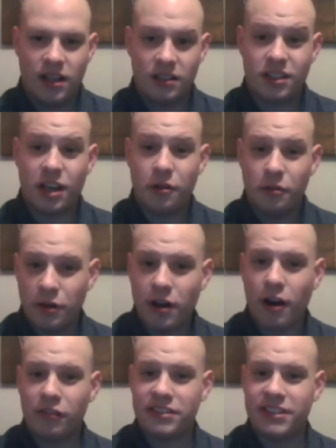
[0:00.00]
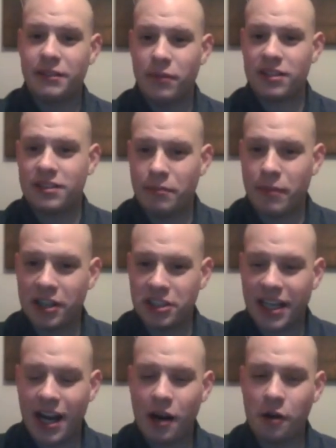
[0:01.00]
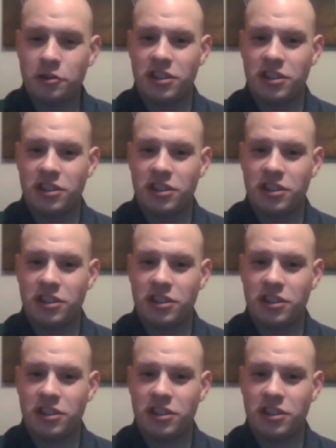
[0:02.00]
So we obviously must imagine how